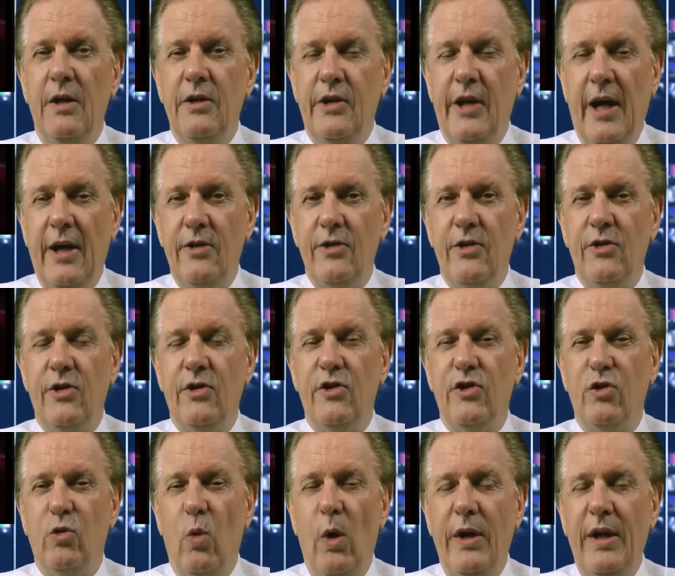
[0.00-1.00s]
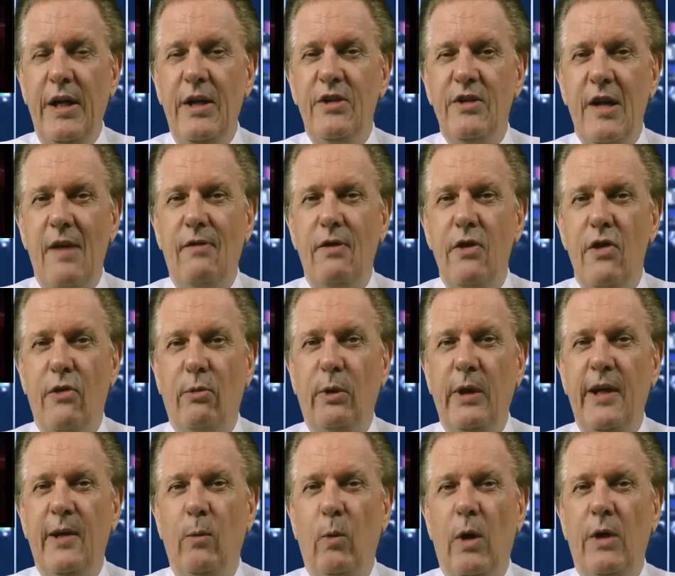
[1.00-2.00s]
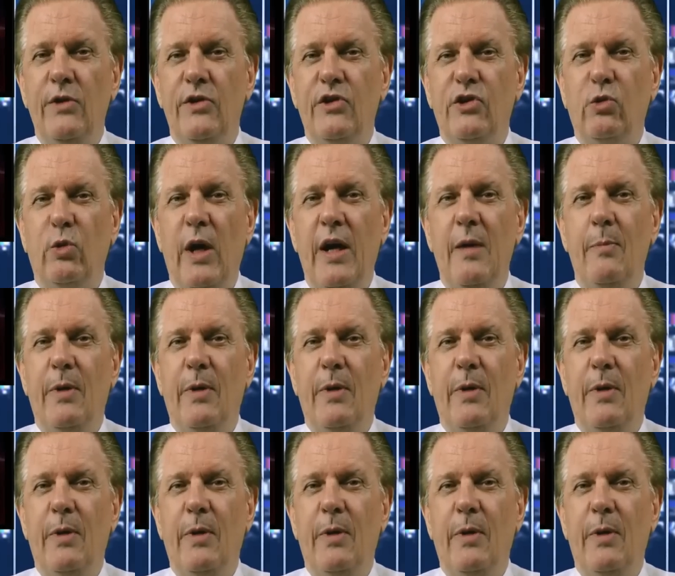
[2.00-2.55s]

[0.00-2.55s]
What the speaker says: Texas is 27-3-1 straight